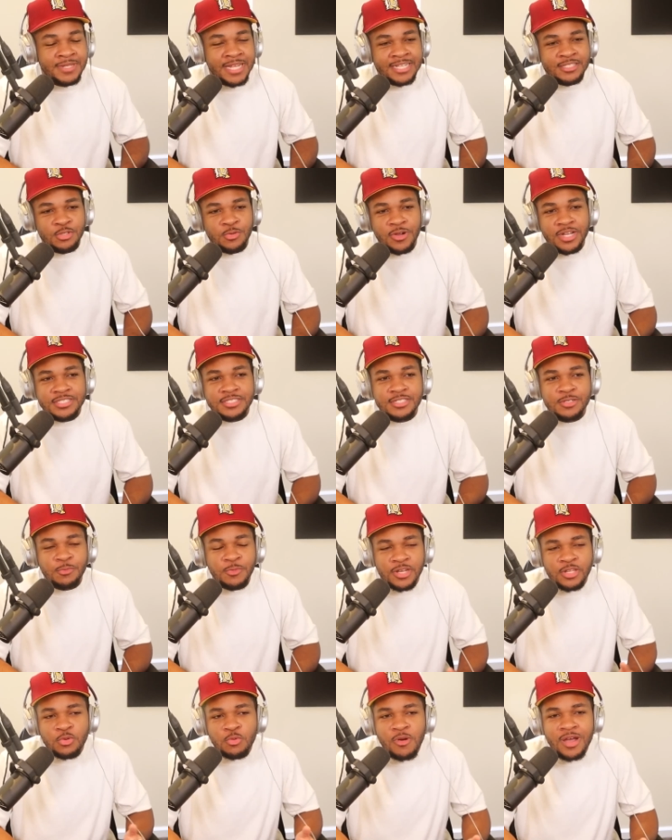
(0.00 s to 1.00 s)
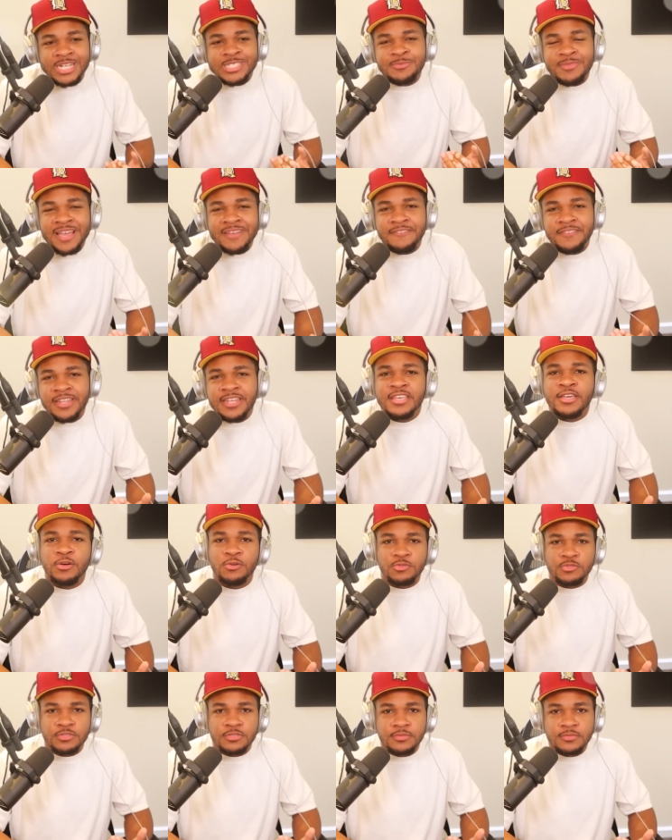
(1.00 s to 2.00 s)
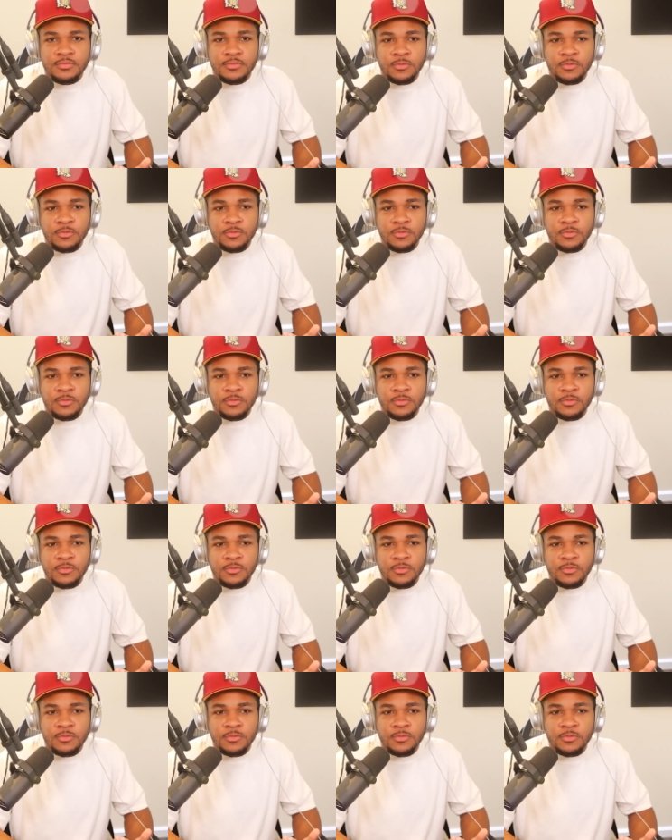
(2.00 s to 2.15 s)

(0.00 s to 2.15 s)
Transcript: next question: When you watch my videos,